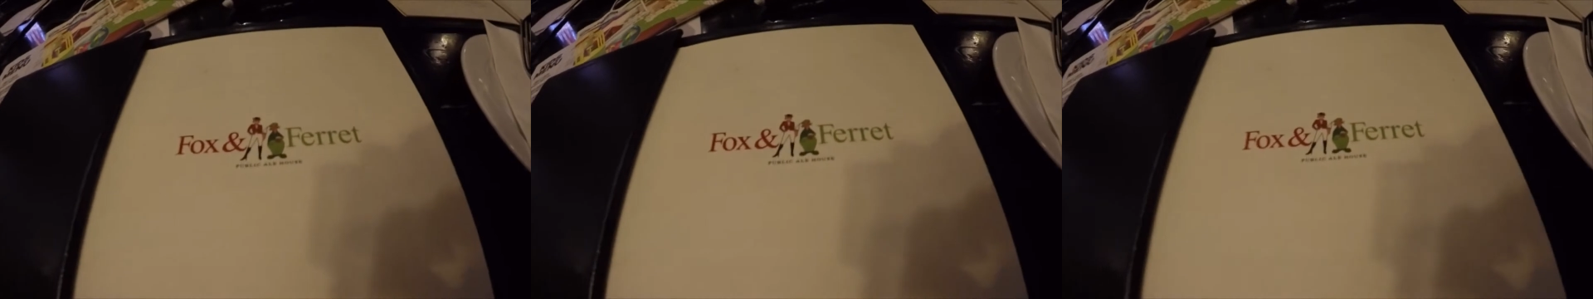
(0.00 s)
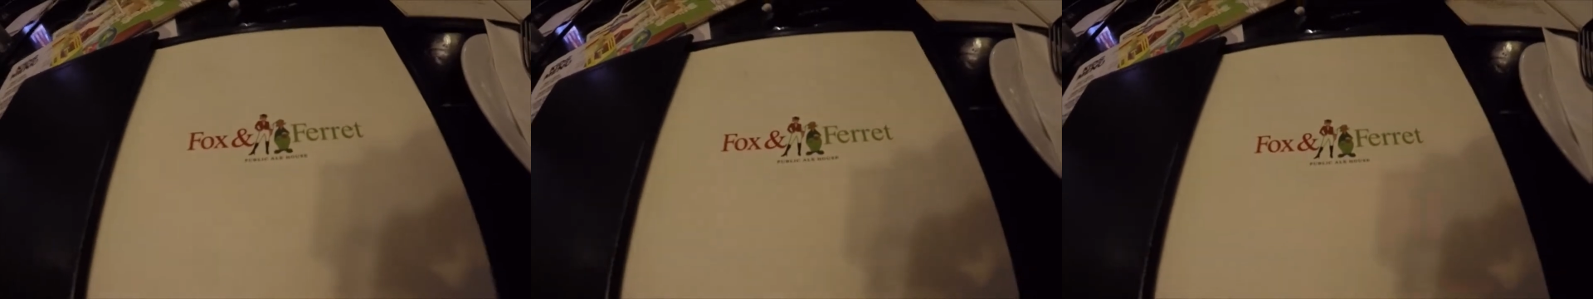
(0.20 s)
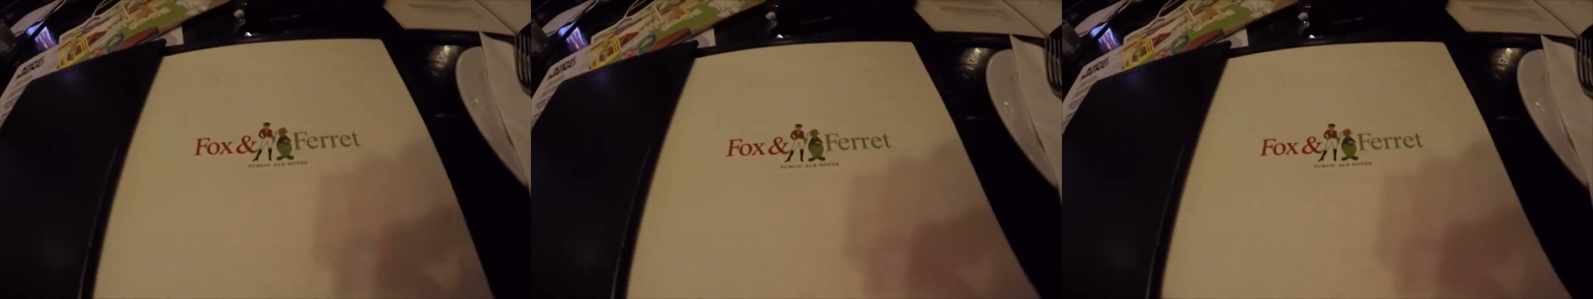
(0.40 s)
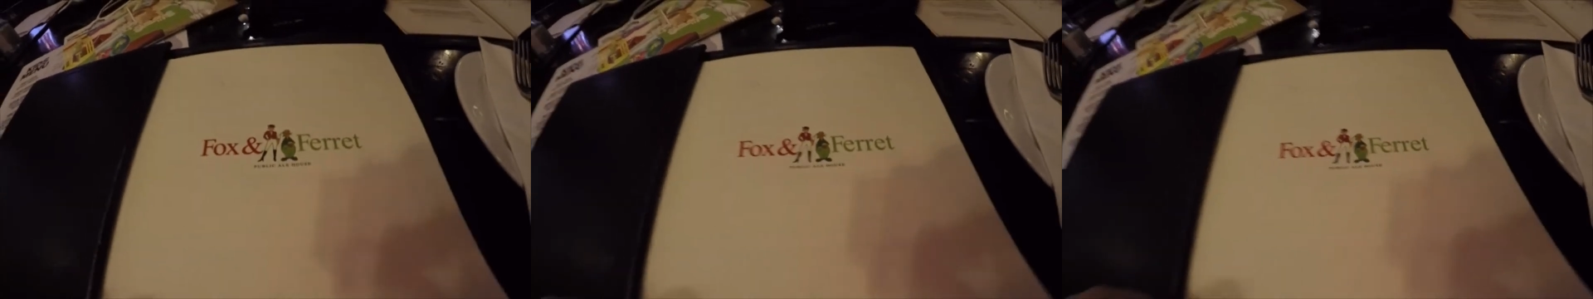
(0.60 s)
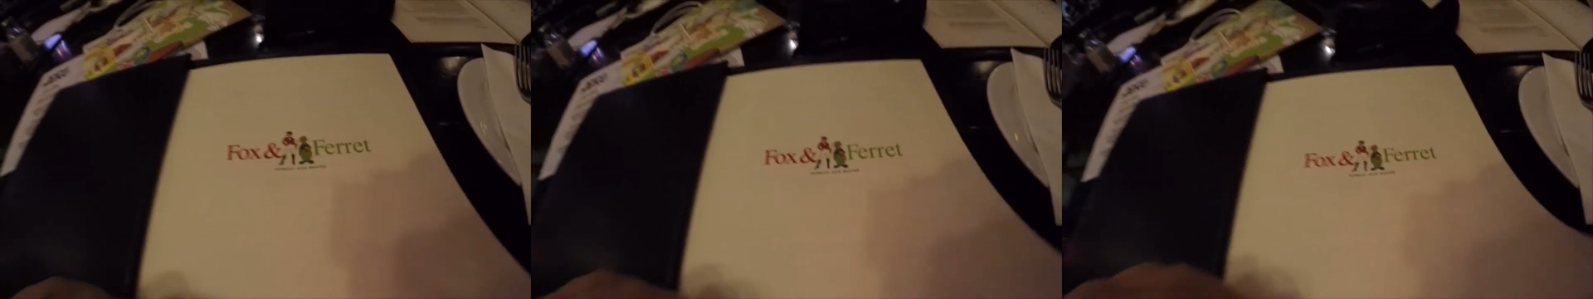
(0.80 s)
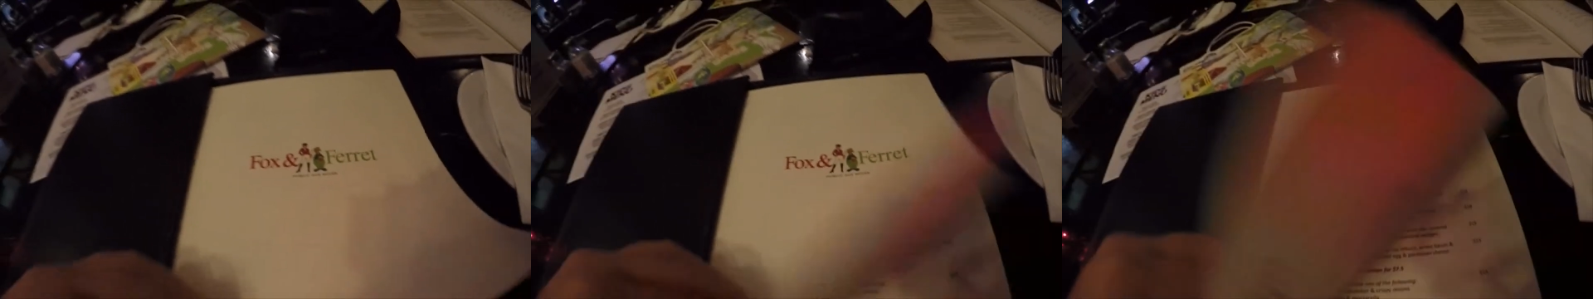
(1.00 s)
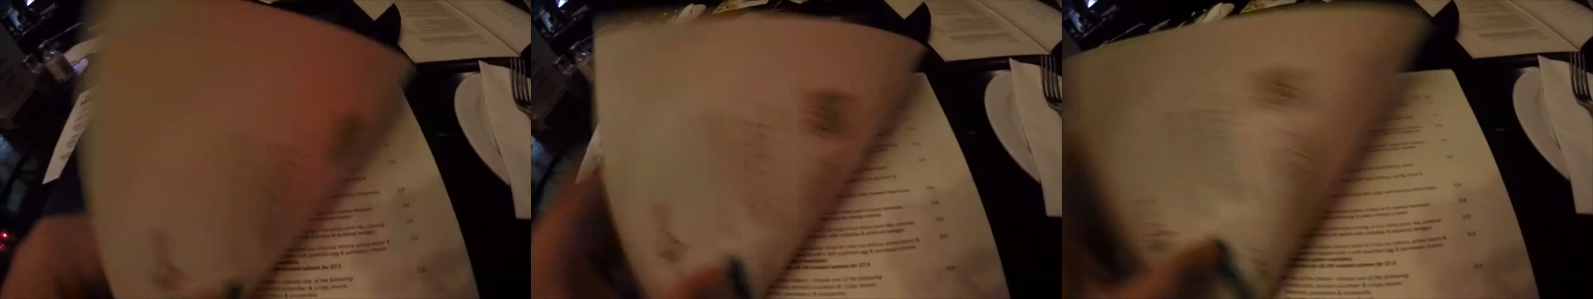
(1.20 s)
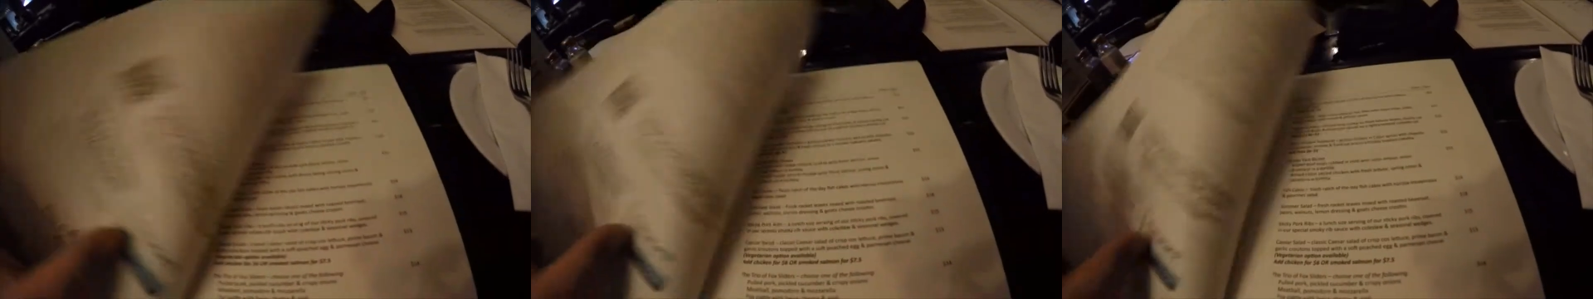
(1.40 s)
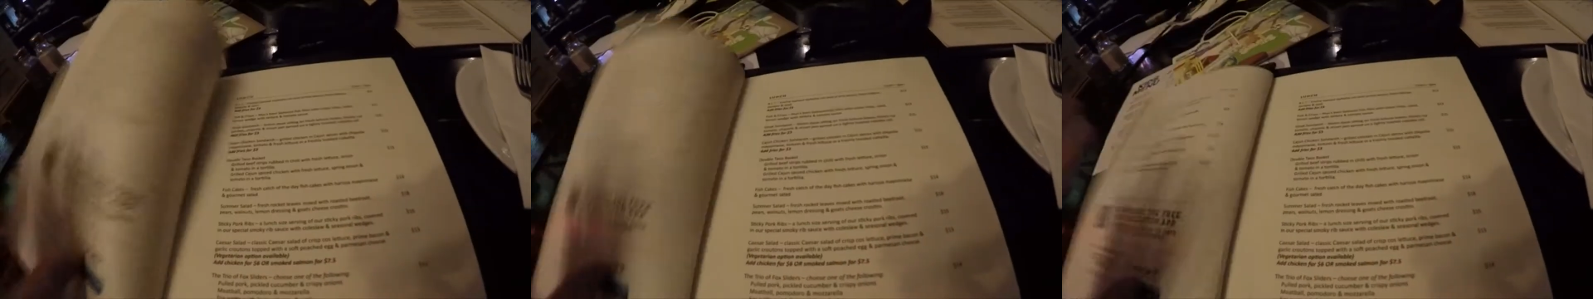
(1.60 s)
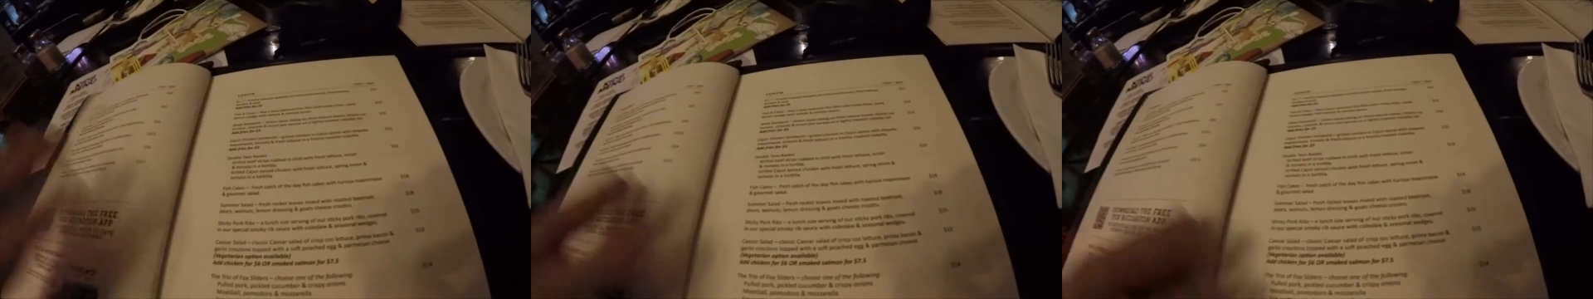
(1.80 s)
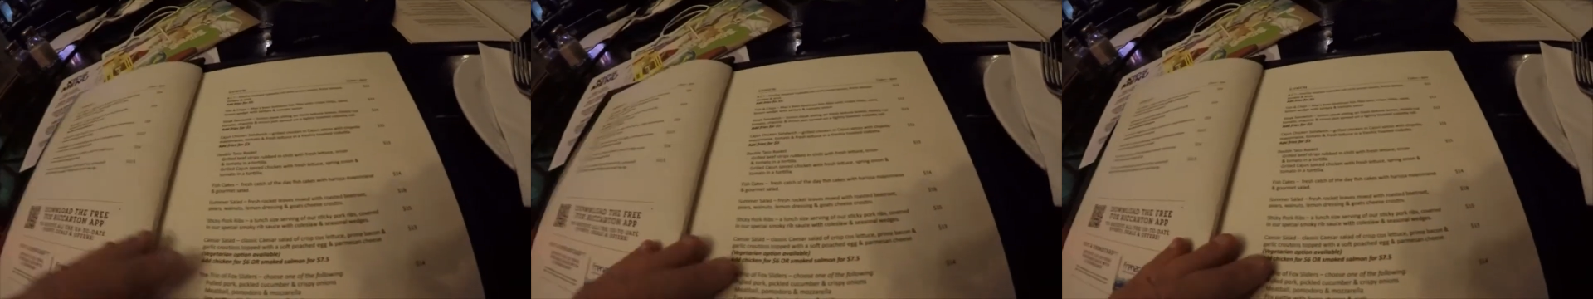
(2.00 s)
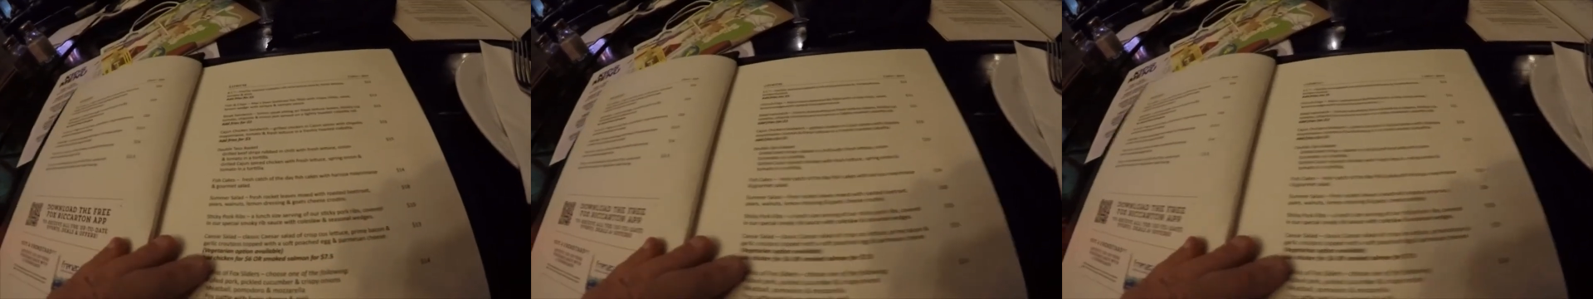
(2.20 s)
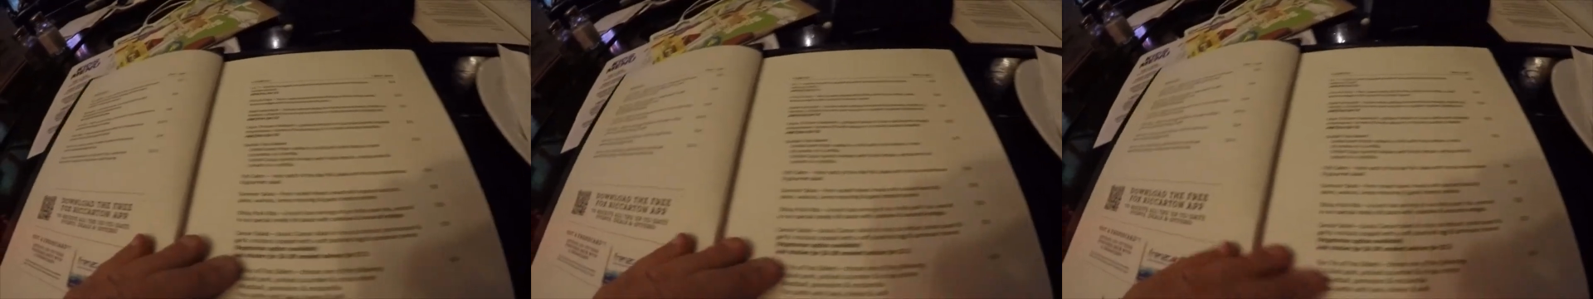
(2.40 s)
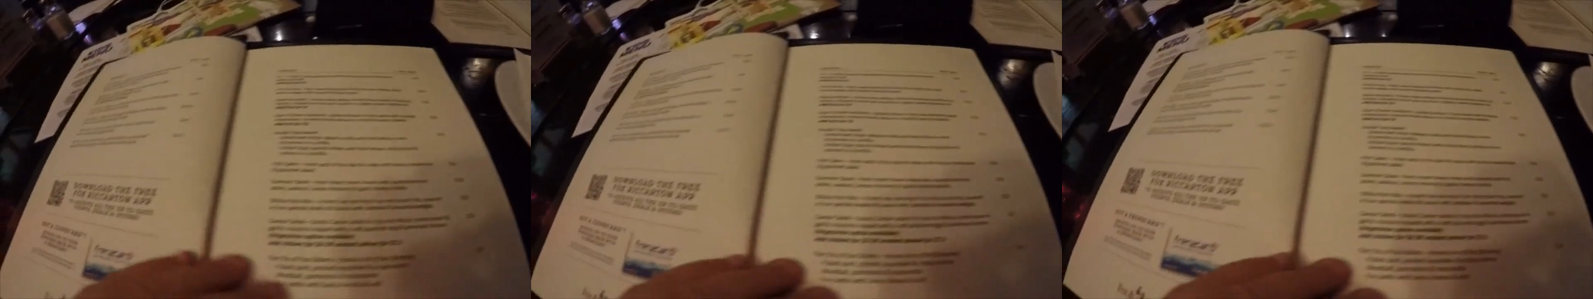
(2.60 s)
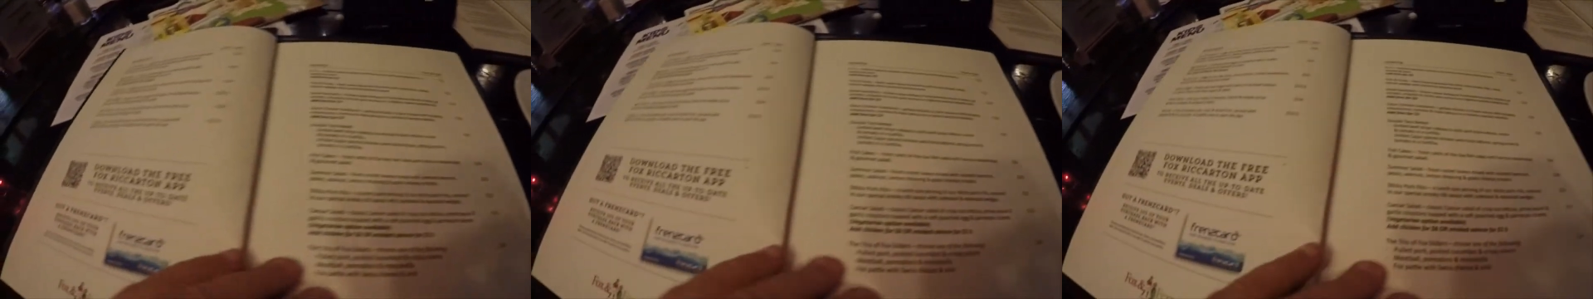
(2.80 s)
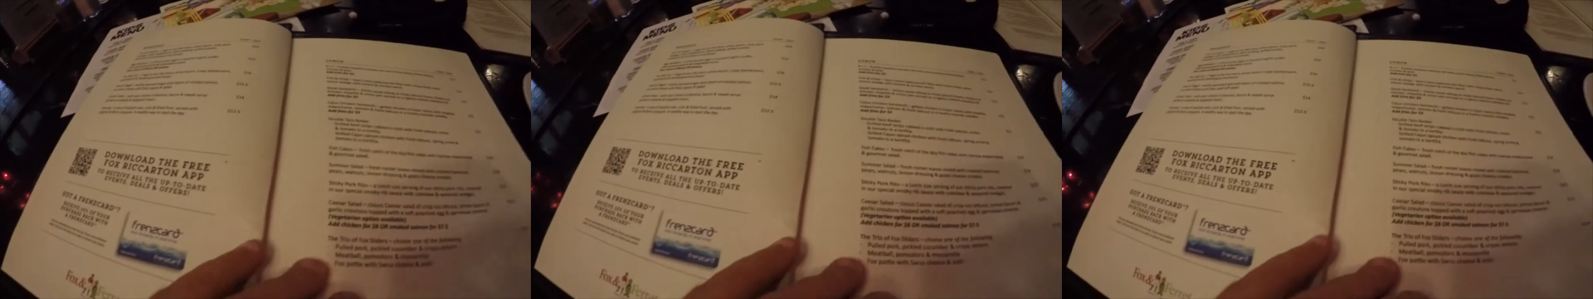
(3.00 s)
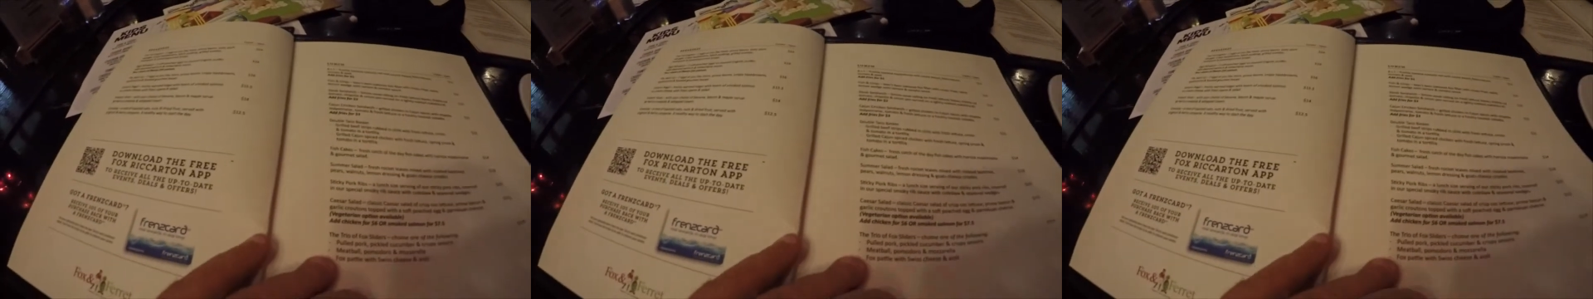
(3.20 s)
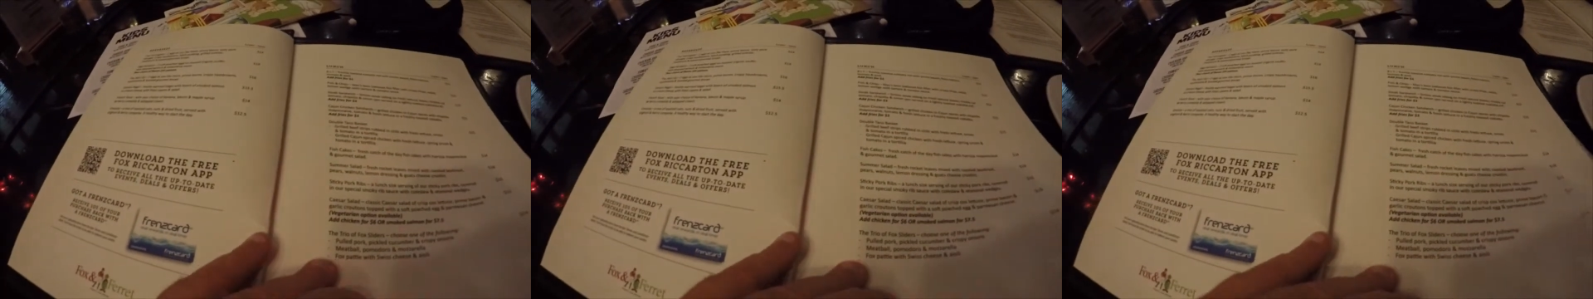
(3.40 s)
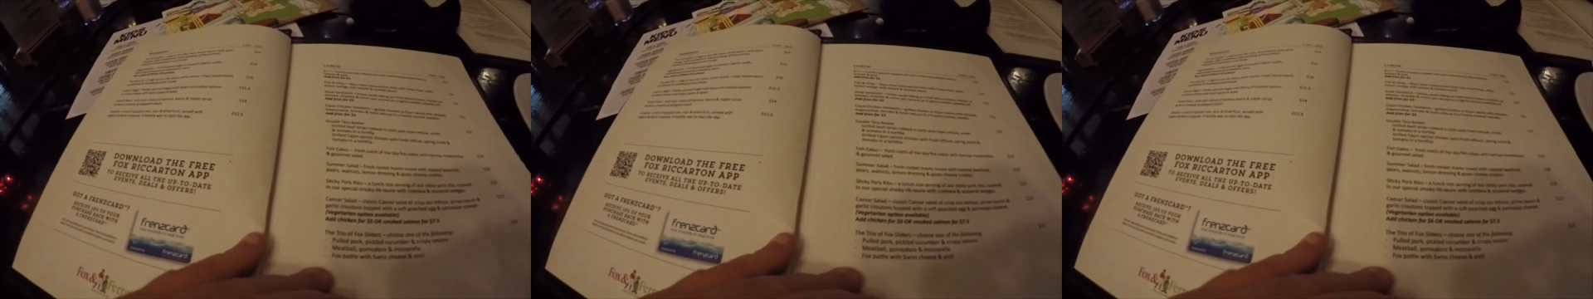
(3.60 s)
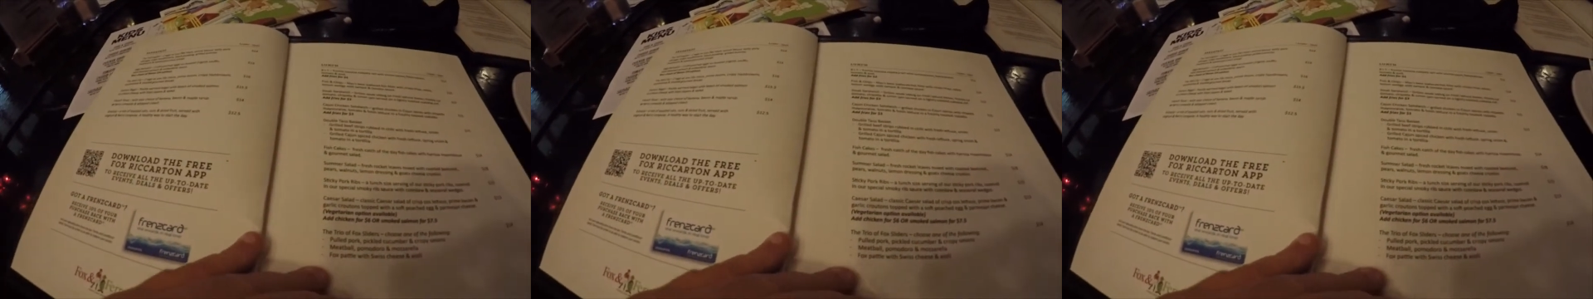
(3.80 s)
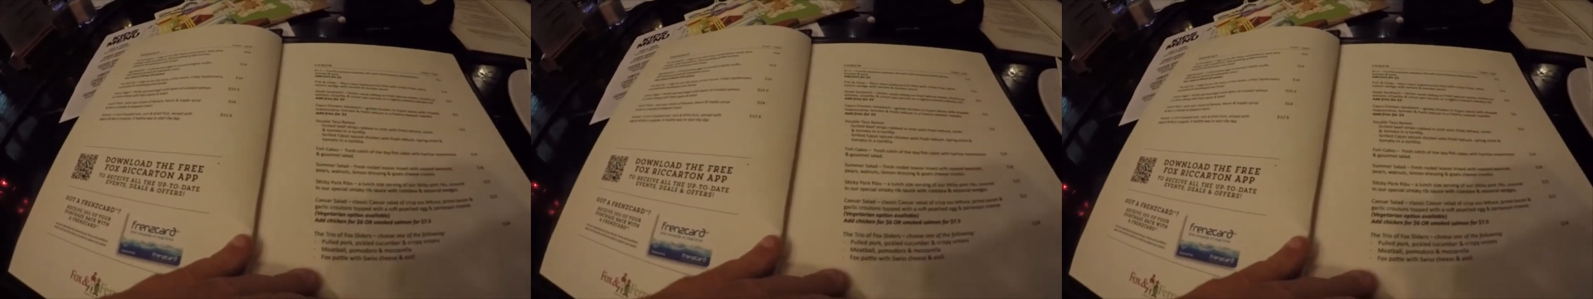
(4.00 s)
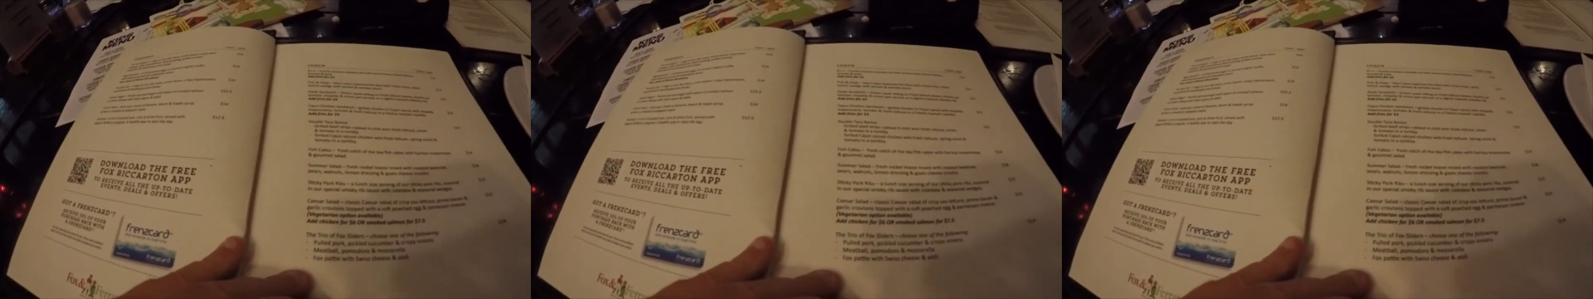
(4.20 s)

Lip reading: Nobody's mouth can be seen.